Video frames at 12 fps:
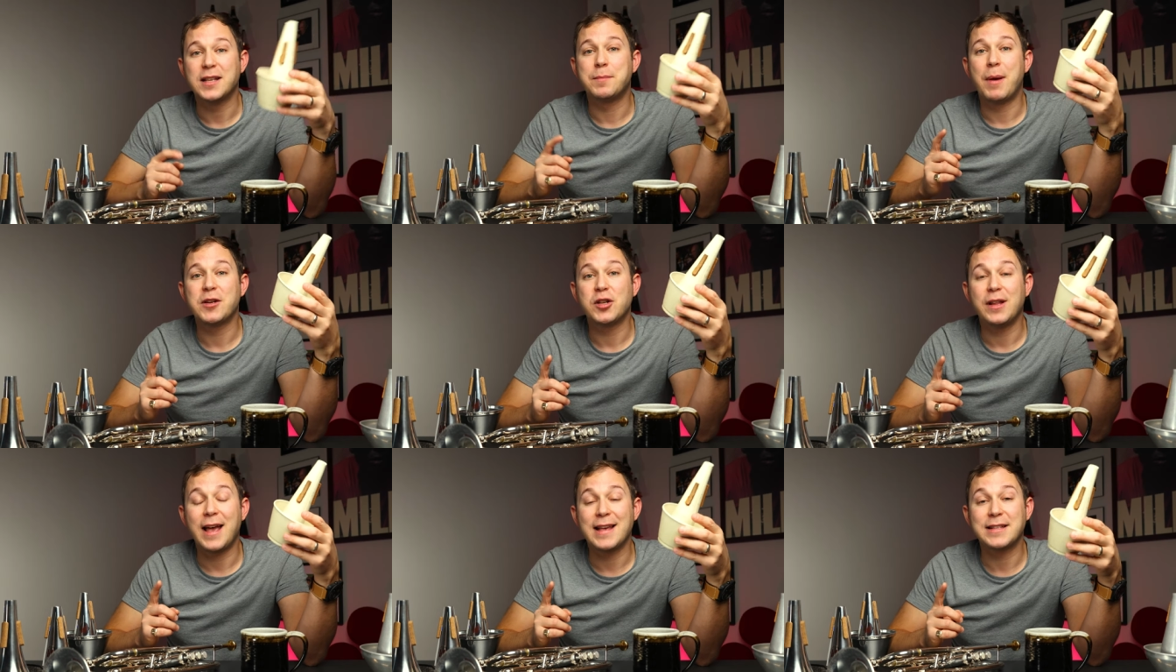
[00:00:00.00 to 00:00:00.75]

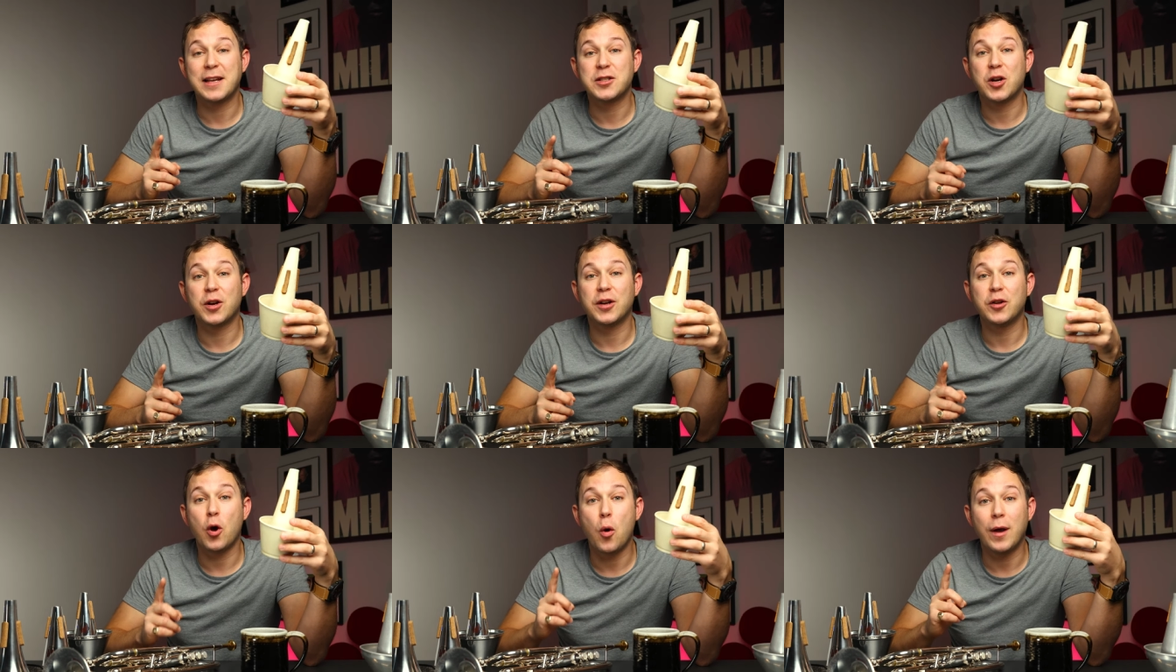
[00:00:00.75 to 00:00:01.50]
especially as I
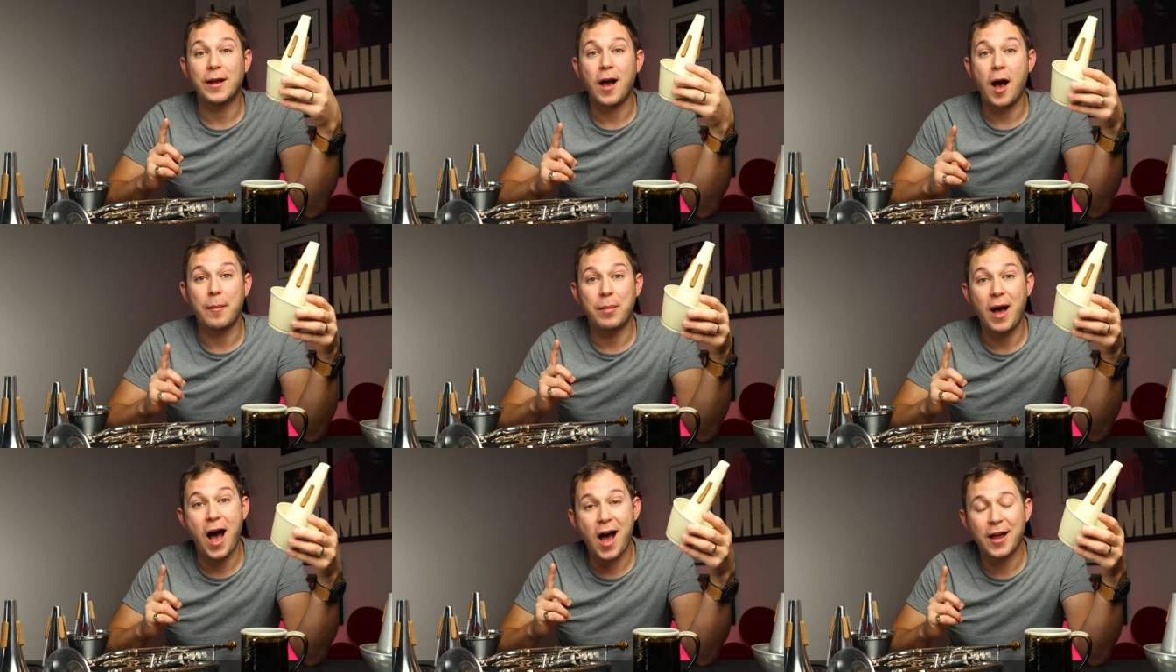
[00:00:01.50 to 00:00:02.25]
started going
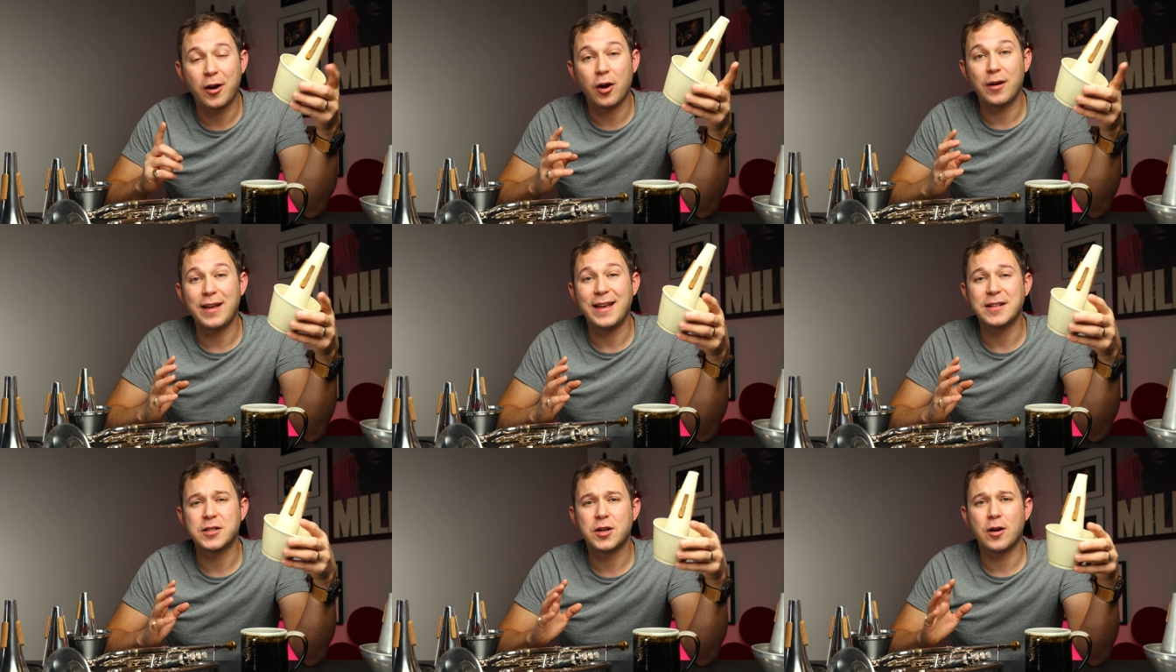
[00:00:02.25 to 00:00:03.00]
up higher,
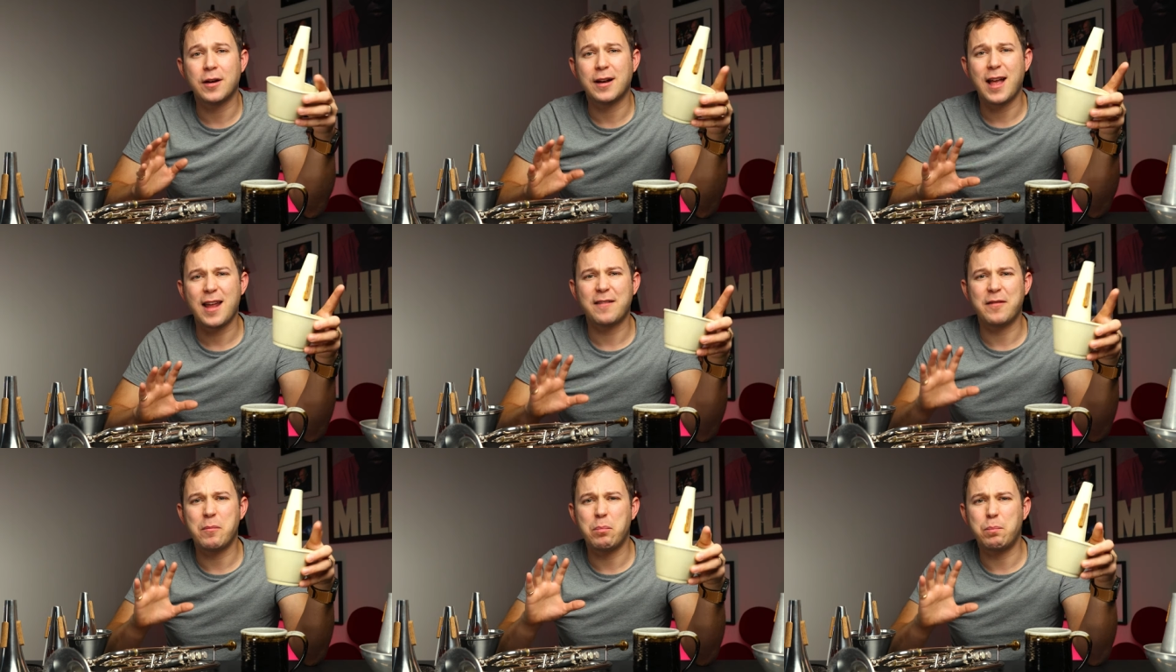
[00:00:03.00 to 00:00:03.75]
it started kind
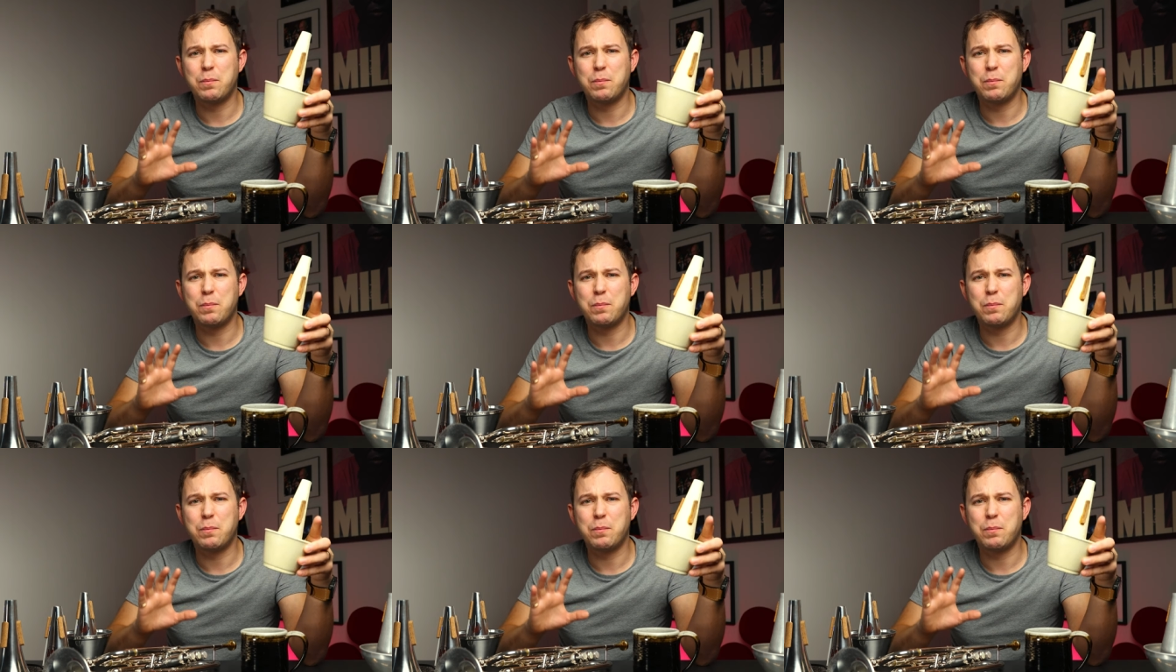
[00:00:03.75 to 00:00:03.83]
of